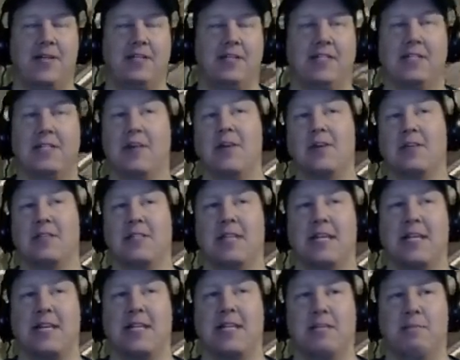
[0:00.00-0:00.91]
as long as
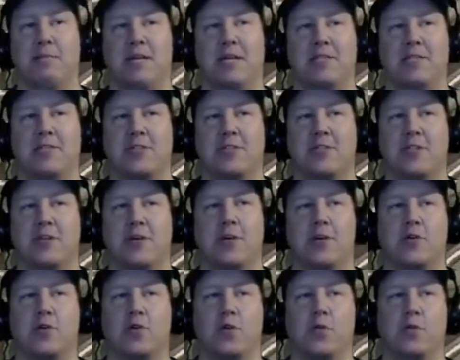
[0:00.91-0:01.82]
I got the monsters
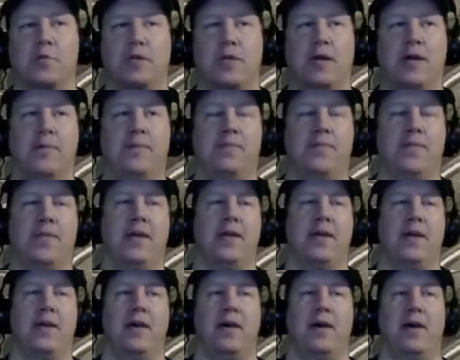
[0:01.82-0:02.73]
all grouped up,
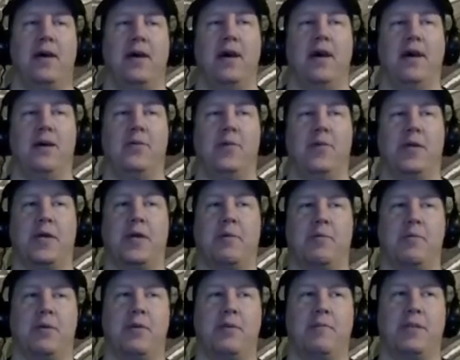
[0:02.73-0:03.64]
uh, we
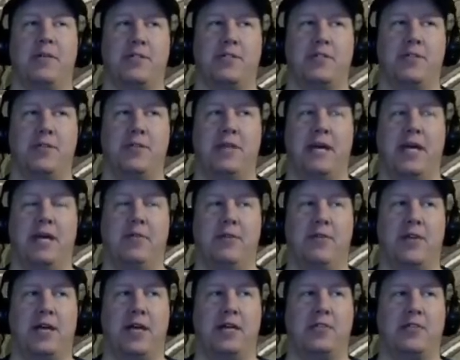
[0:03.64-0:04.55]
can pretty much do that
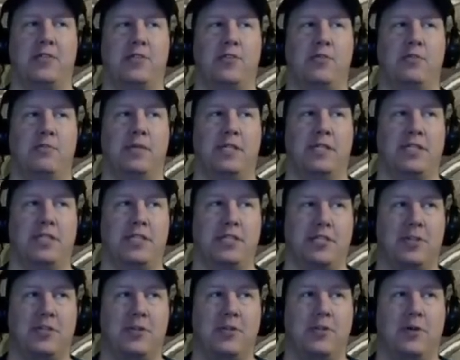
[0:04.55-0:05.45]
without too much
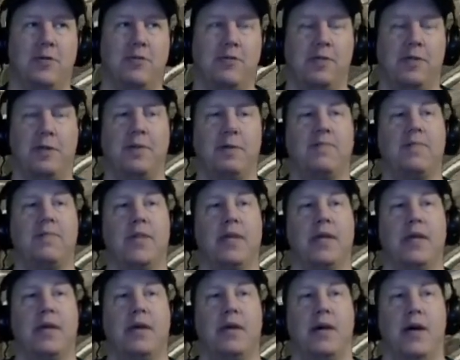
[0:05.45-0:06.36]
issue, hopefully.
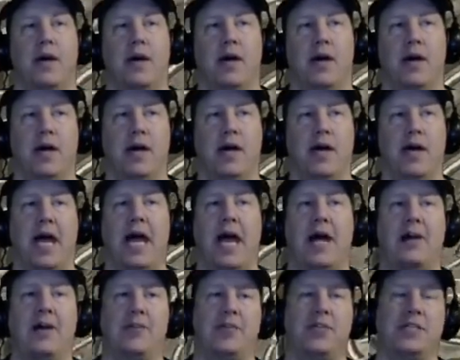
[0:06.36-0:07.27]
Uh,
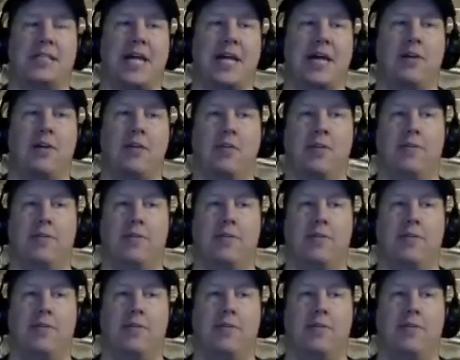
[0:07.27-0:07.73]
how the tower